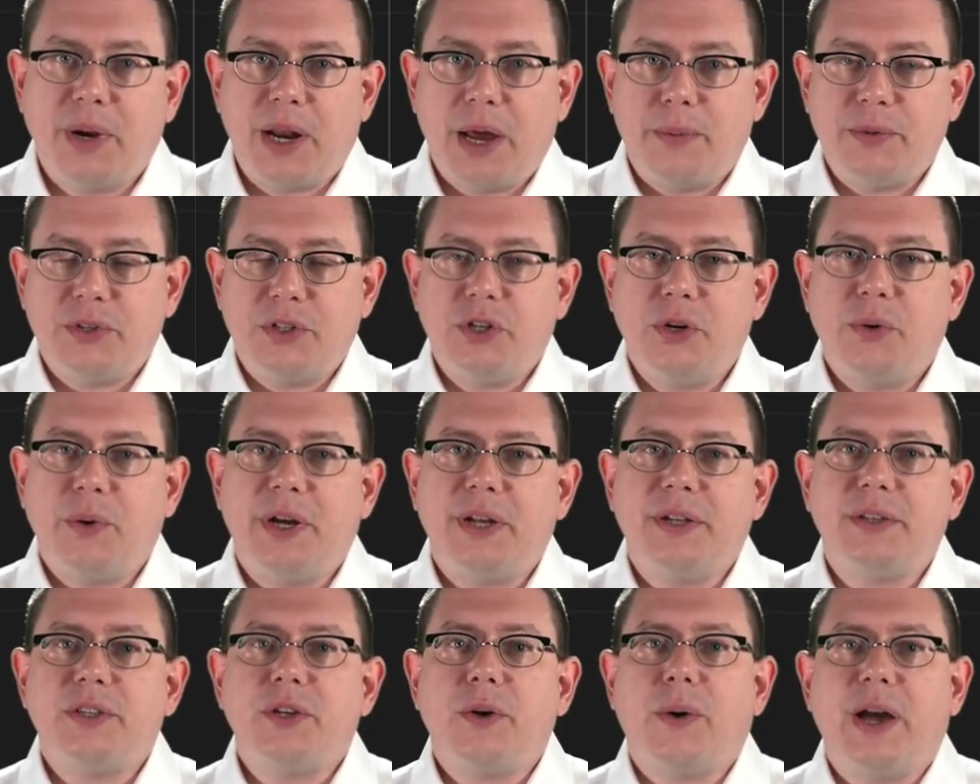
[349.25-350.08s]
I was
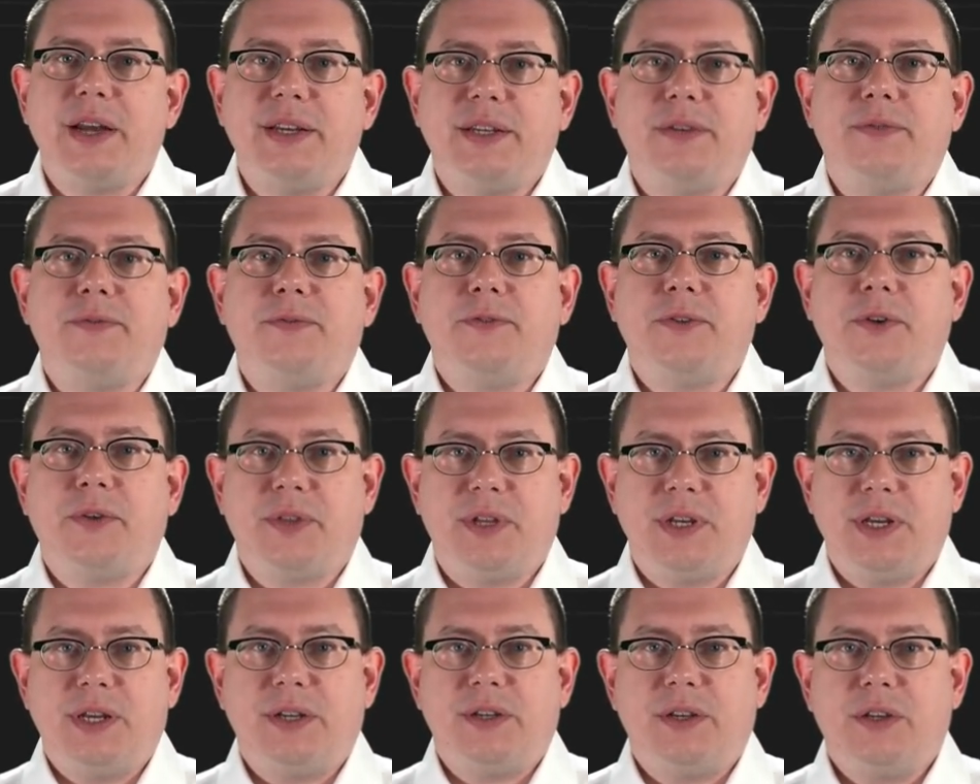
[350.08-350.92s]
doing, so I didn't feel the
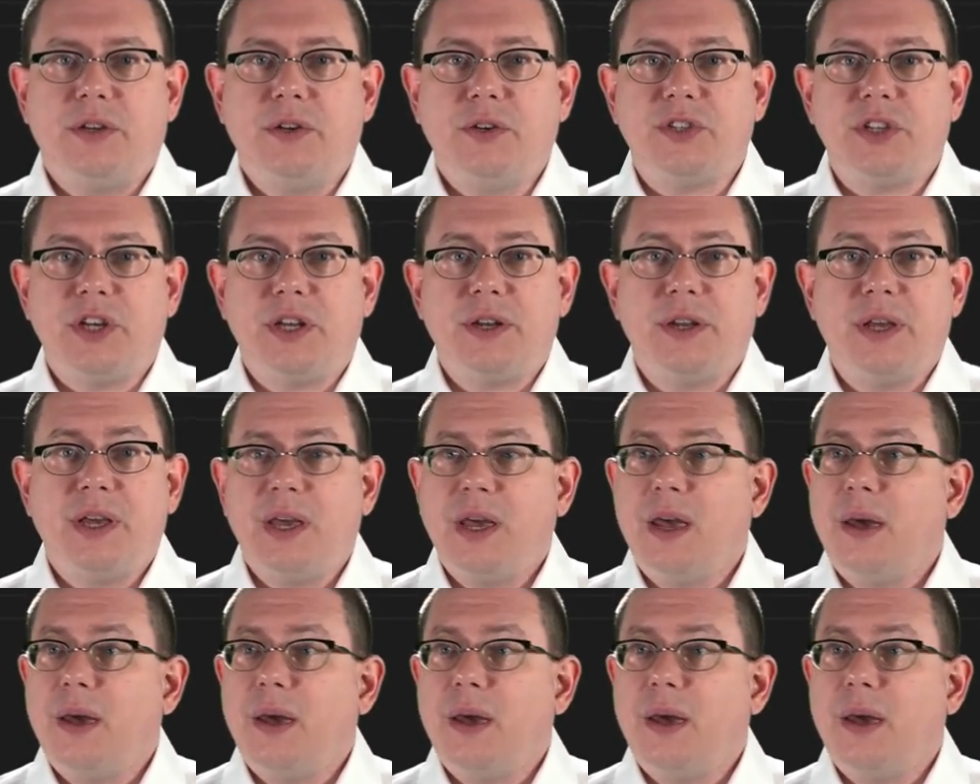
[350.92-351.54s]
need to use it,